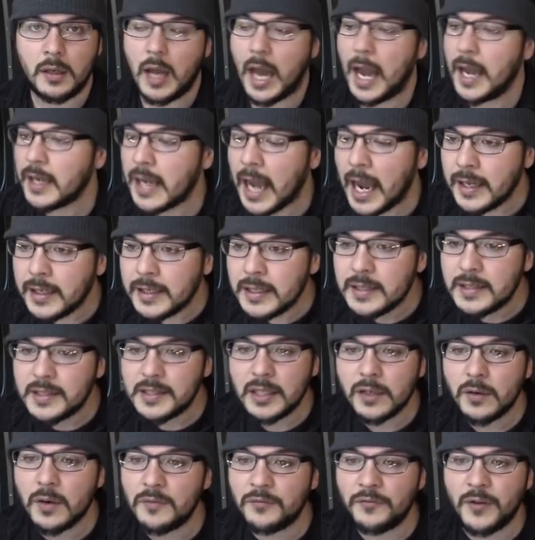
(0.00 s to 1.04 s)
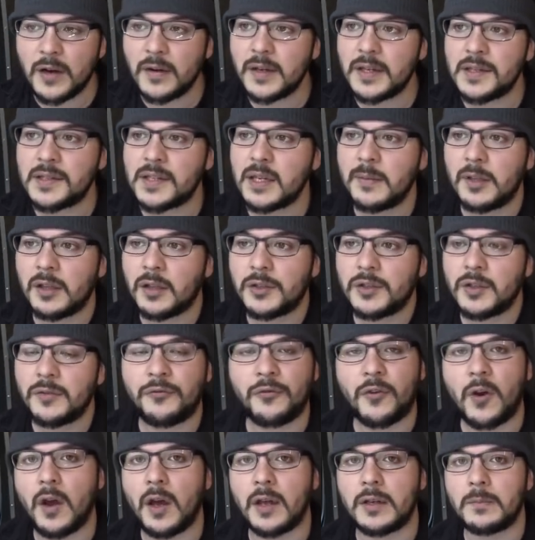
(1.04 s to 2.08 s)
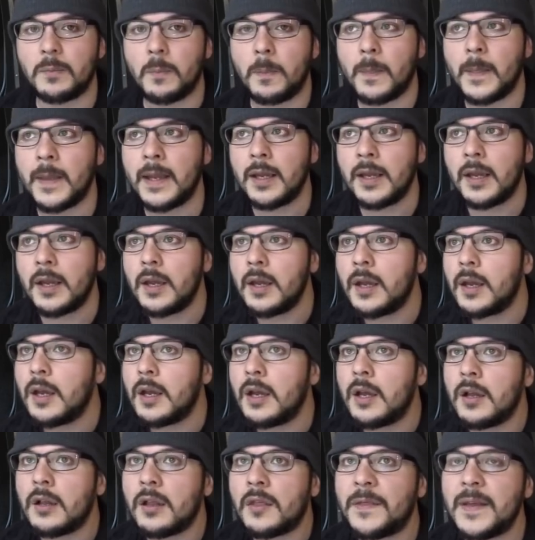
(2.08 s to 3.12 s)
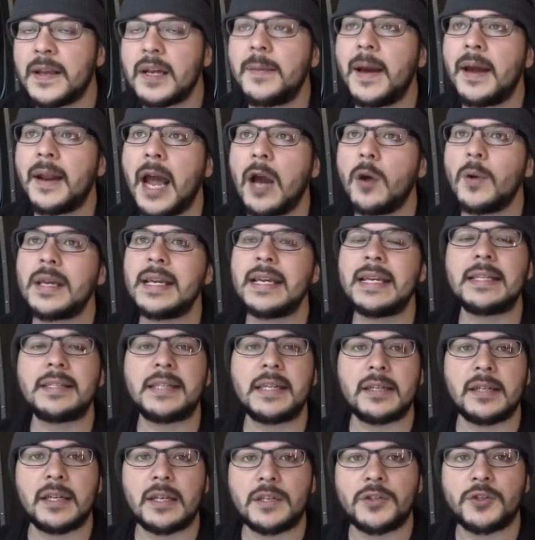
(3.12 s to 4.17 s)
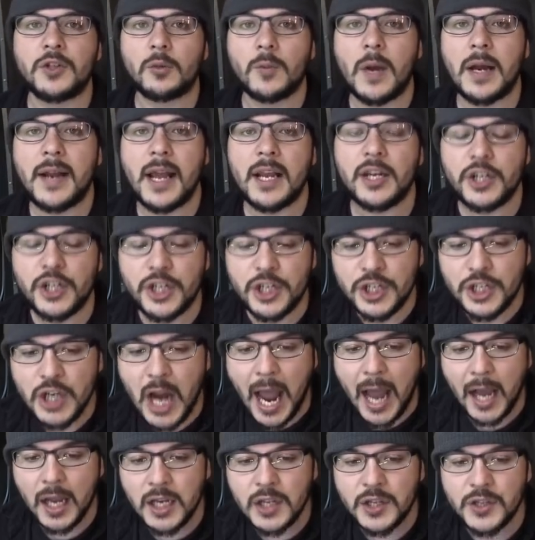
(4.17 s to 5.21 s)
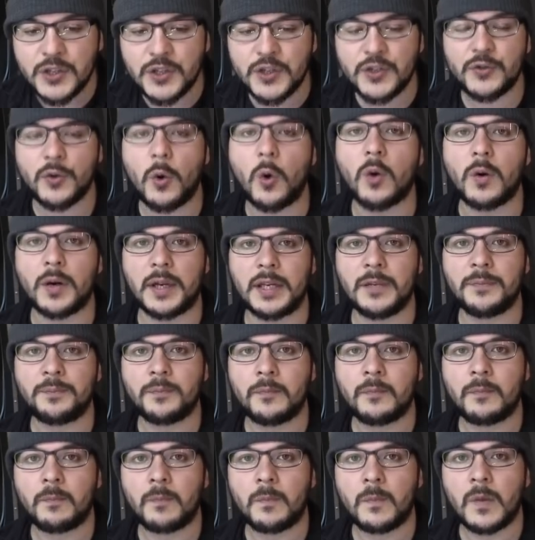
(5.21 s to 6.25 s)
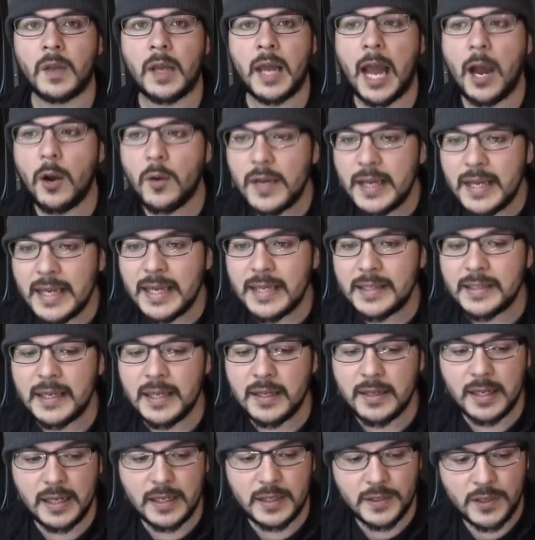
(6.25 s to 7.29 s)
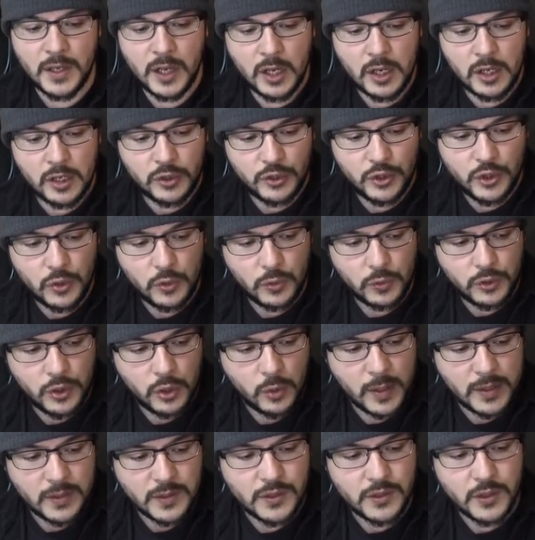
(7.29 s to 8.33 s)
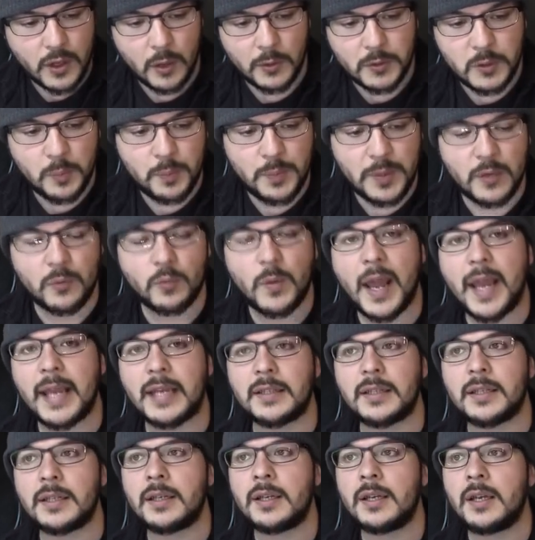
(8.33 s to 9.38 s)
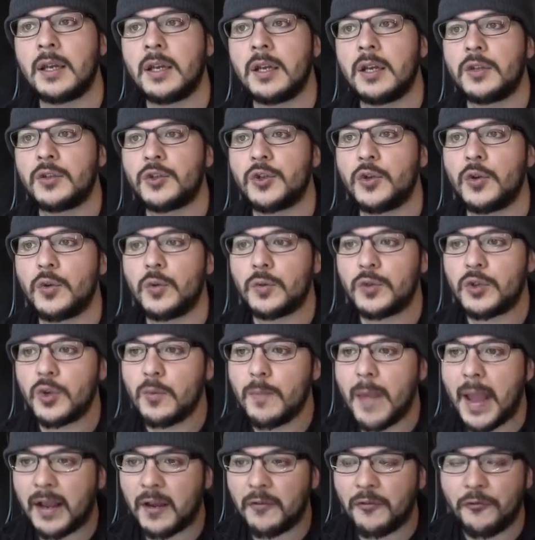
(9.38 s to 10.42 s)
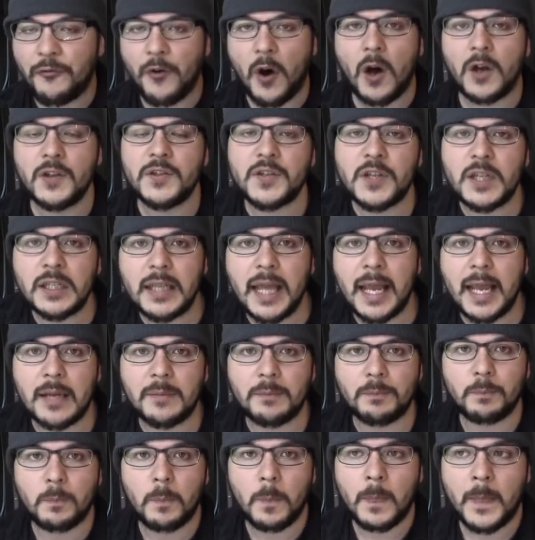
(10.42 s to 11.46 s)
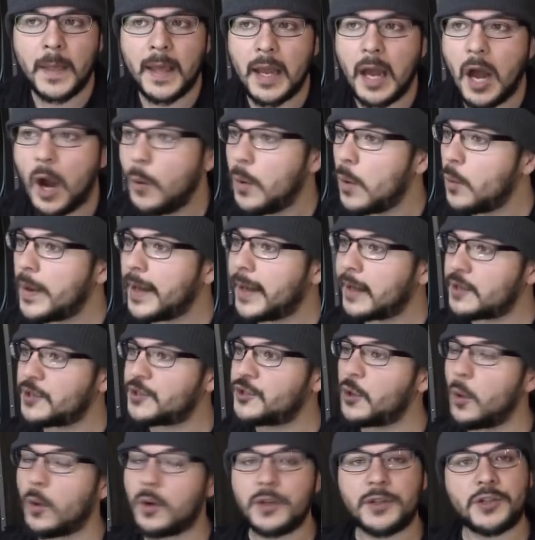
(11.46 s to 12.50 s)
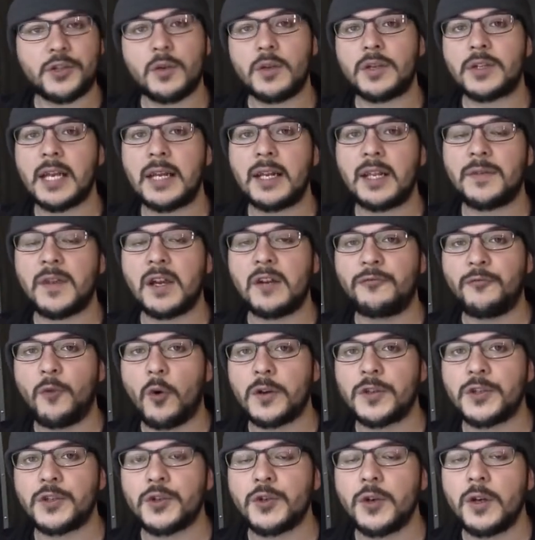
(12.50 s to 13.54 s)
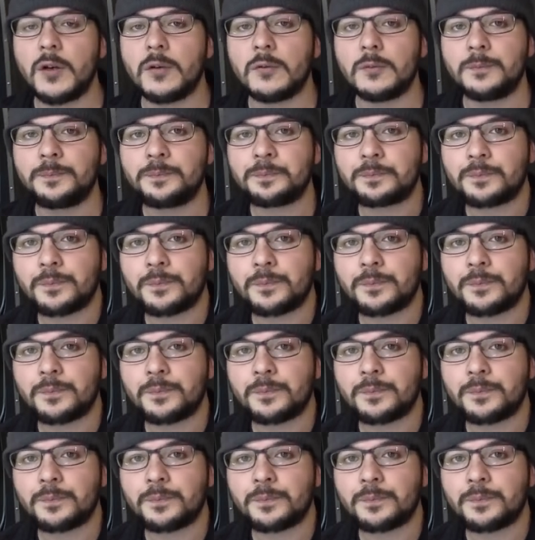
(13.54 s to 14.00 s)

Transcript: I, I consider it very similar to fraud. Think about how easy it is to write a shock story, how easy it is to, to insult, berate, to, to make a false claim. Oh, but we got a source who said it, therefore it's true.